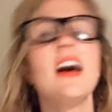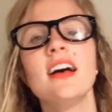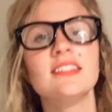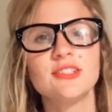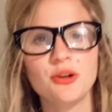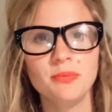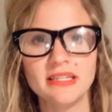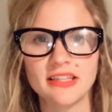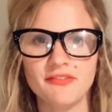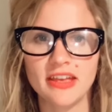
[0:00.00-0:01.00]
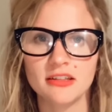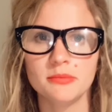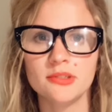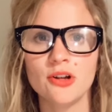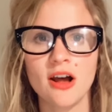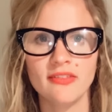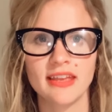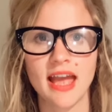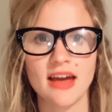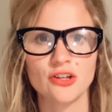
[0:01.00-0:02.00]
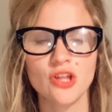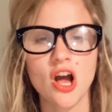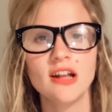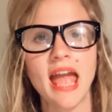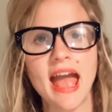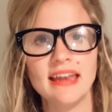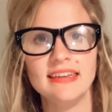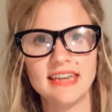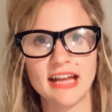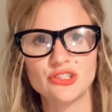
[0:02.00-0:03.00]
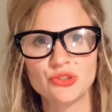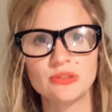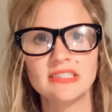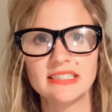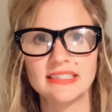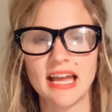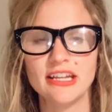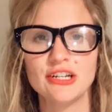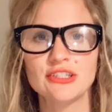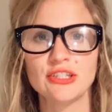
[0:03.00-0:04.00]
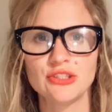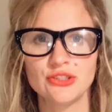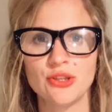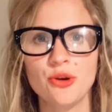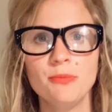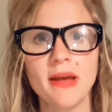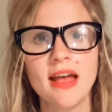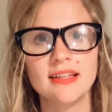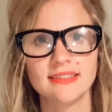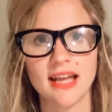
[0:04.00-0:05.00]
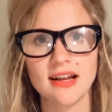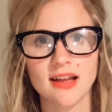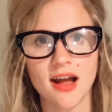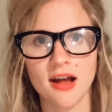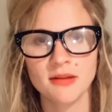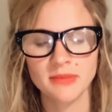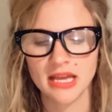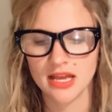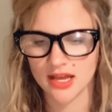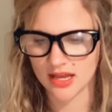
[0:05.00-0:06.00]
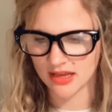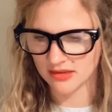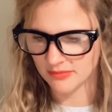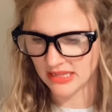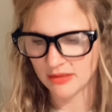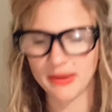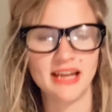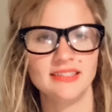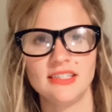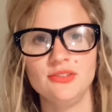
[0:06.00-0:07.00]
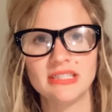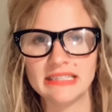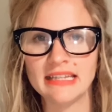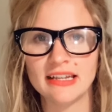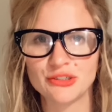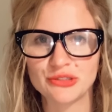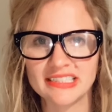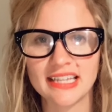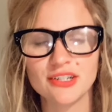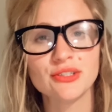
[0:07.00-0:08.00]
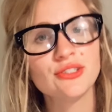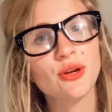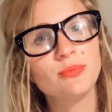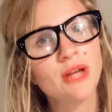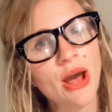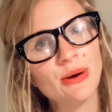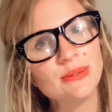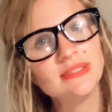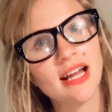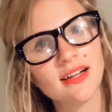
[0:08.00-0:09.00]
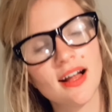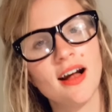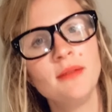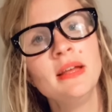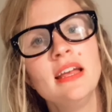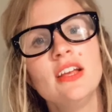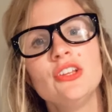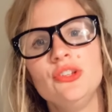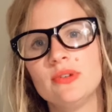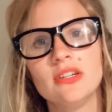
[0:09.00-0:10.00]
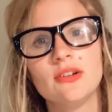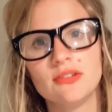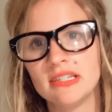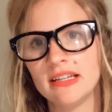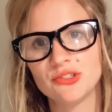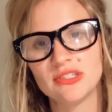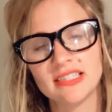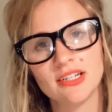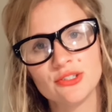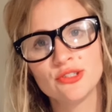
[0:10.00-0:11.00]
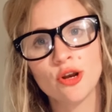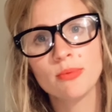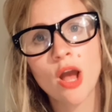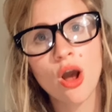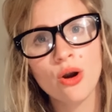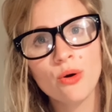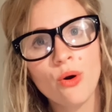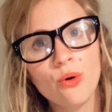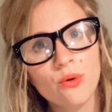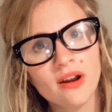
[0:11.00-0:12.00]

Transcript: soap is available on the catalog at naturaldesiressoap.com. In the past, I used to say naturaldesiressoapco.com. You can go to Natural Desires Soap Co. or